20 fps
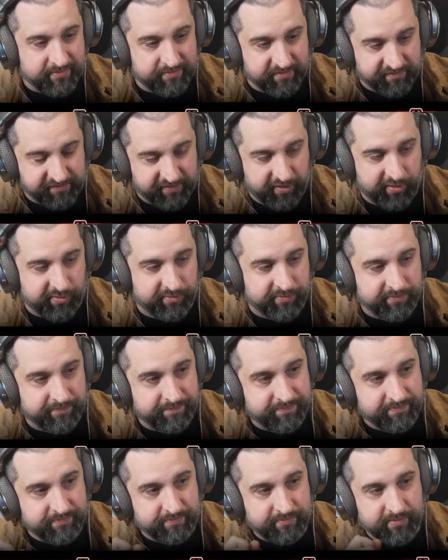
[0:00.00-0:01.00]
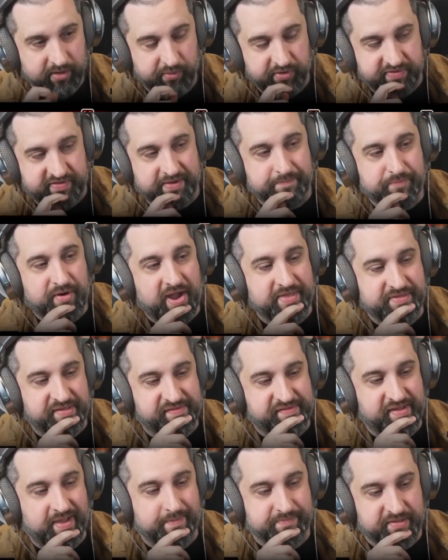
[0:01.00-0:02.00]
So when Tim brought
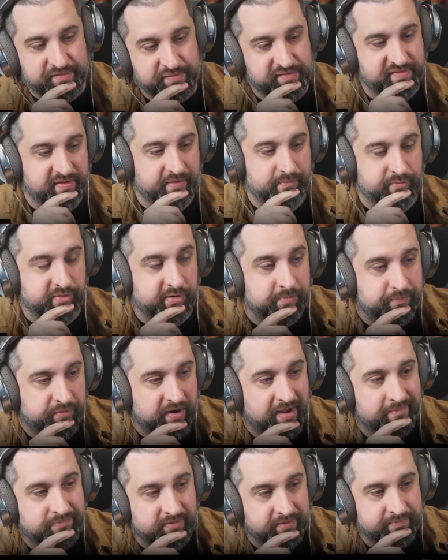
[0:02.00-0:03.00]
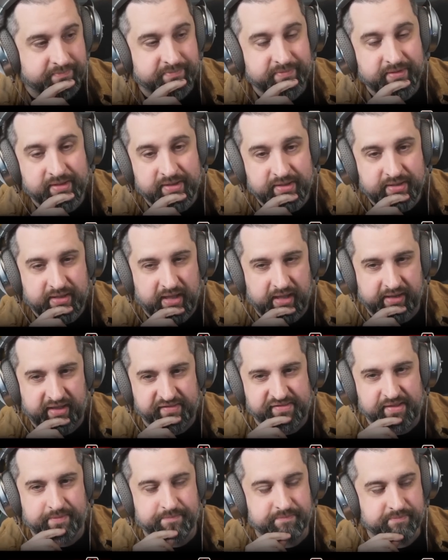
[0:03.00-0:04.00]
this up, this was a real problem. I
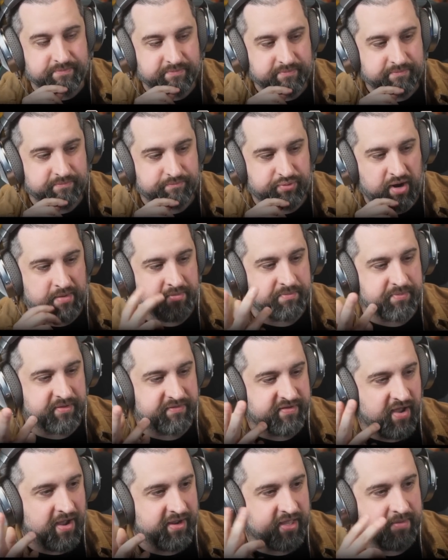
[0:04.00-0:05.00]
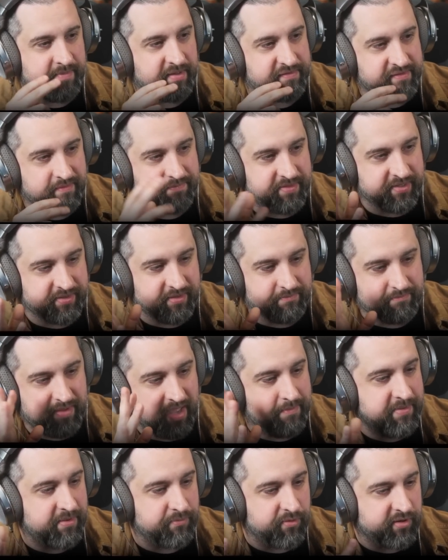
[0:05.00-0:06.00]
guess I'm probably talking about something that
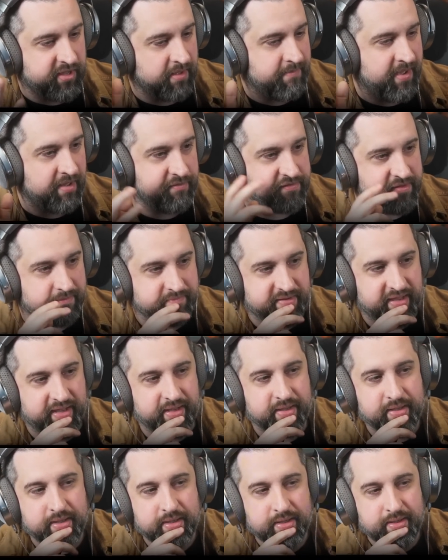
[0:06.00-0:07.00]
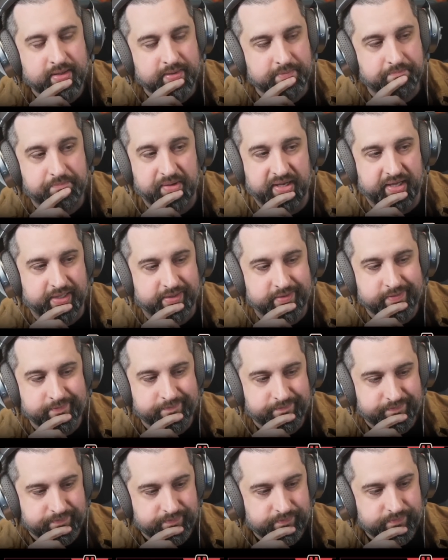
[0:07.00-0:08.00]
maybe will come out someday, but
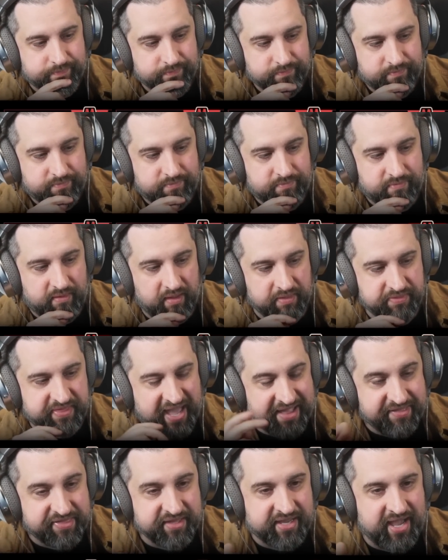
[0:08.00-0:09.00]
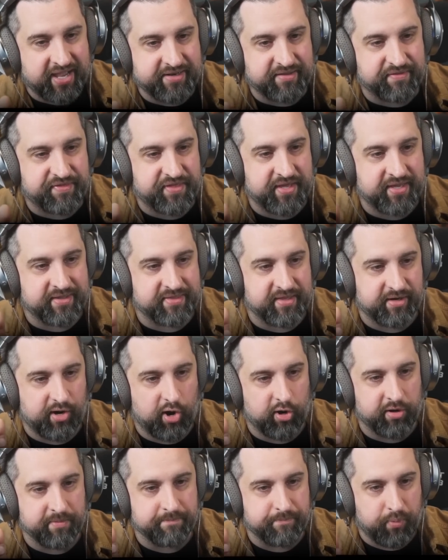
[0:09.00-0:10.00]
that's the kind of thing that
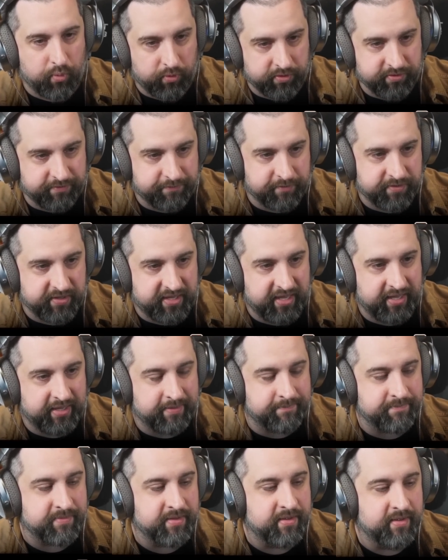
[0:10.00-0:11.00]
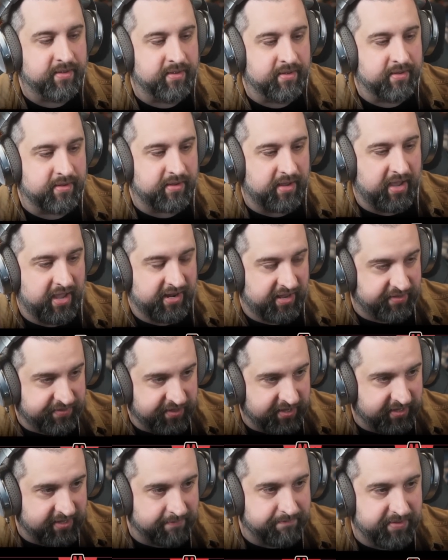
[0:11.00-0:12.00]
are important for the game and I
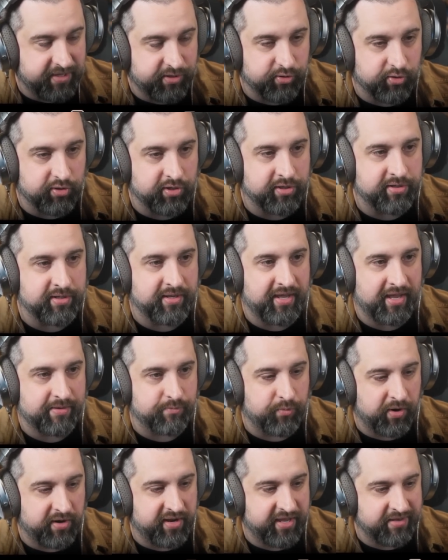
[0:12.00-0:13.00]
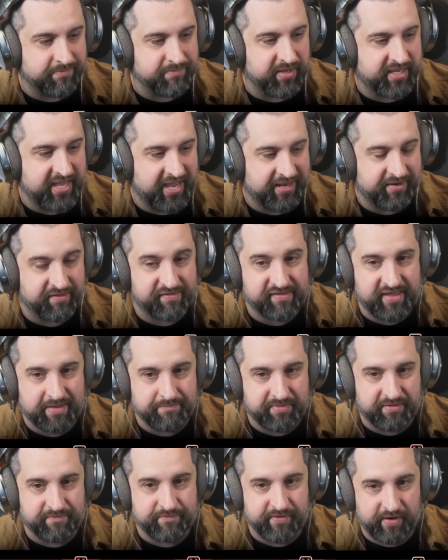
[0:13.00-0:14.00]
think can be good and where hidden mechanics can
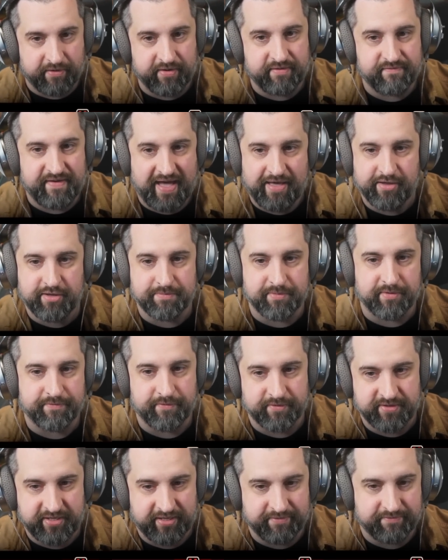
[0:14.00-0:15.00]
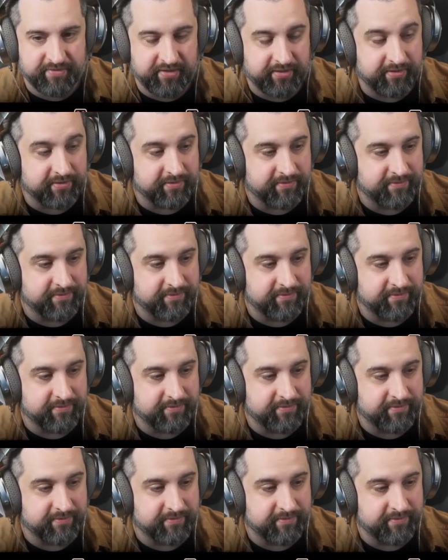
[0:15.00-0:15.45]
be very valuable for TFT.